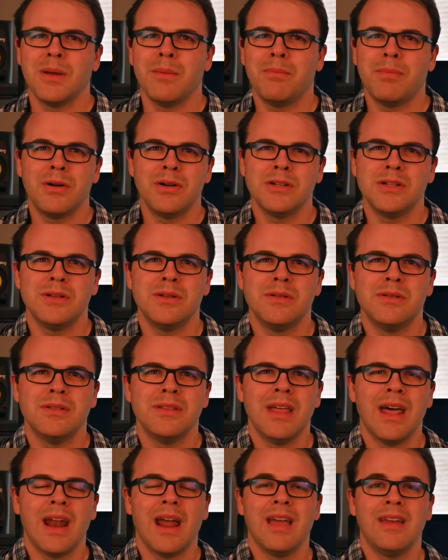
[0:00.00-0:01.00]
a bird
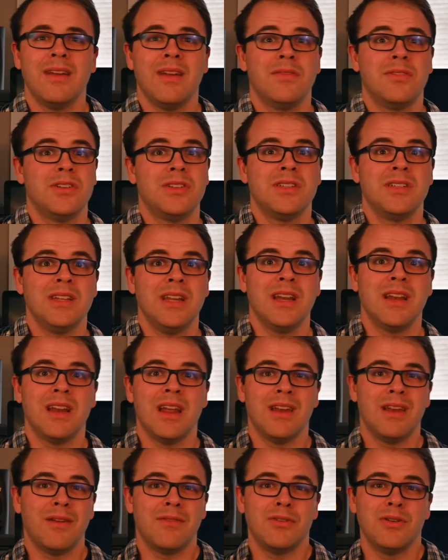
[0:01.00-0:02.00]
that I'd never seen, and
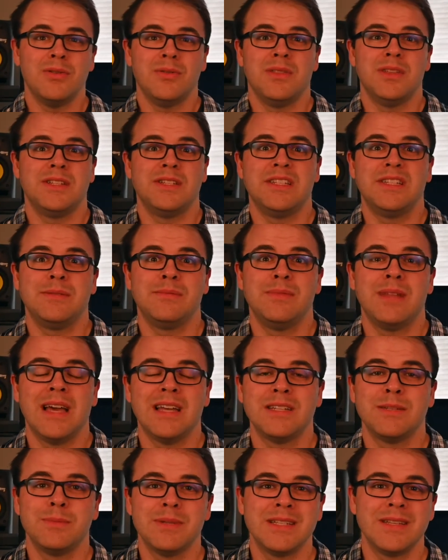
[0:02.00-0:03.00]
I never knew
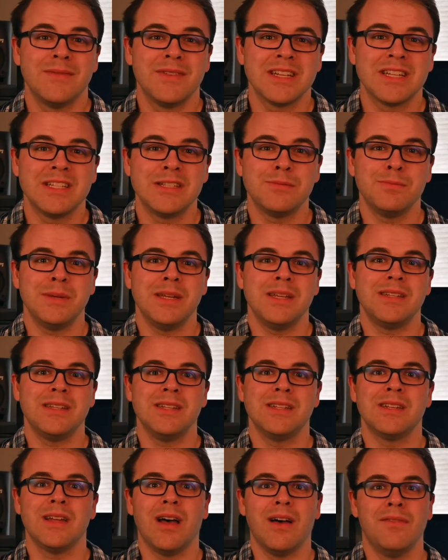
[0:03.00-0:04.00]
that specific
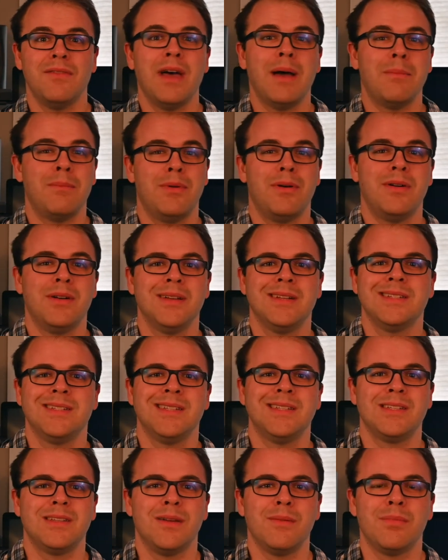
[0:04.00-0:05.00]
species of that bird
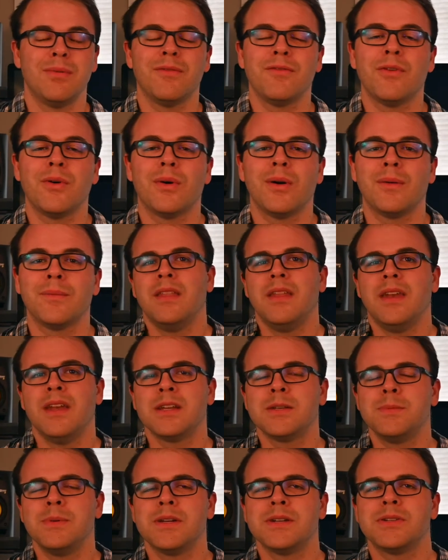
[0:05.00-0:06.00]
existed before. The
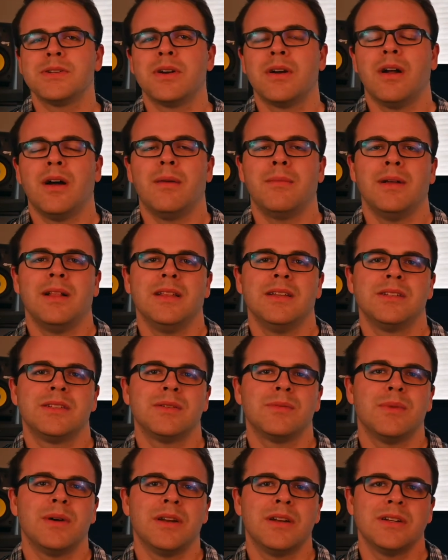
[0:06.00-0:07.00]
next picture on my list
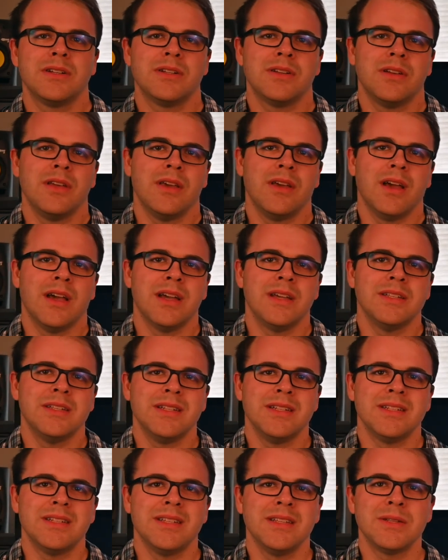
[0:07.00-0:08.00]
I wanted to show you guys
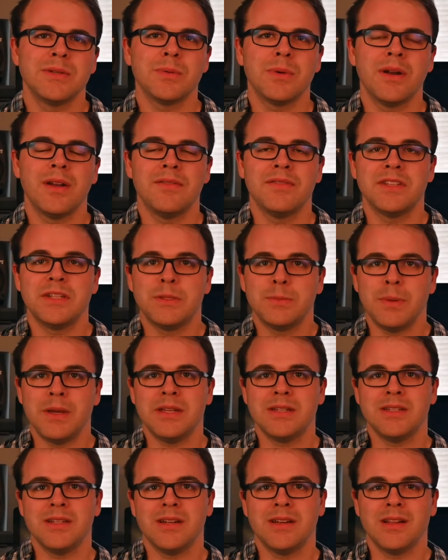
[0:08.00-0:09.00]
is this one of the
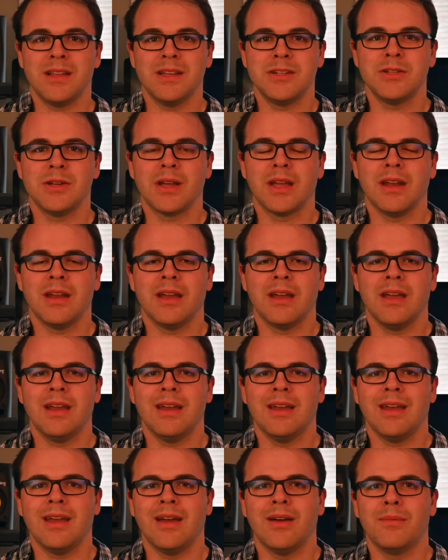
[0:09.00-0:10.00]
Space Needle I took at
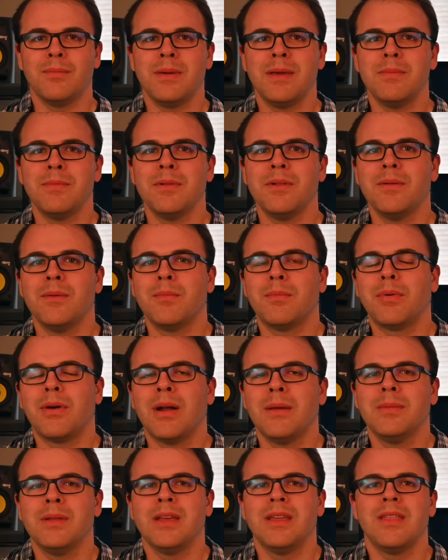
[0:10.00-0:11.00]
night. Now people
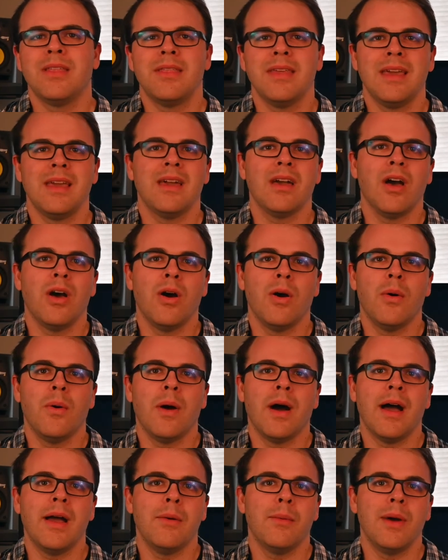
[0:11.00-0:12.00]
probably think, oh,
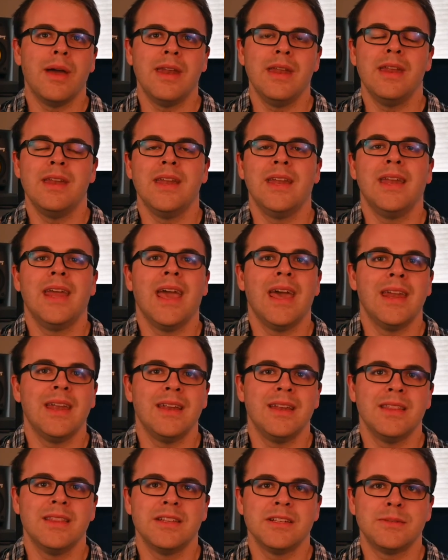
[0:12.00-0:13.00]
I went in and
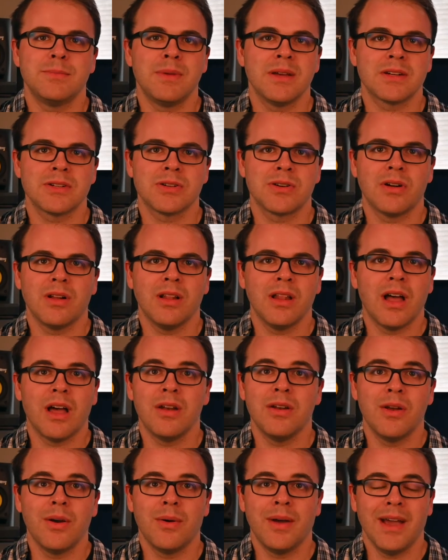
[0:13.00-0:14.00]
edited this picture a
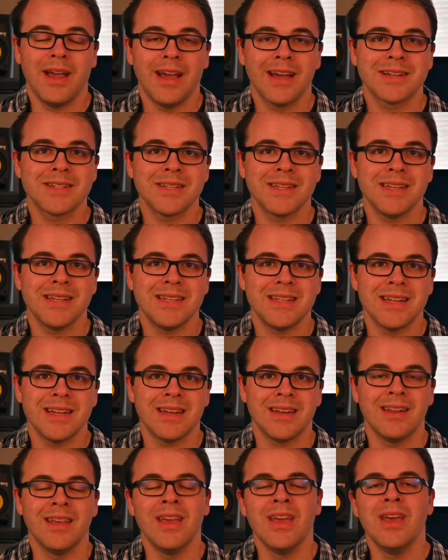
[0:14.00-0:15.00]
lot. No, I actually
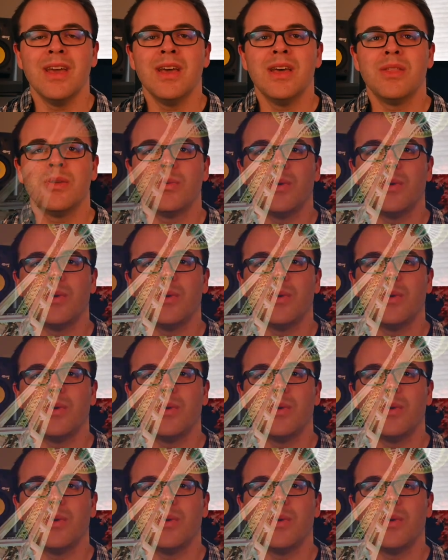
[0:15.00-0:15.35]
didn't. The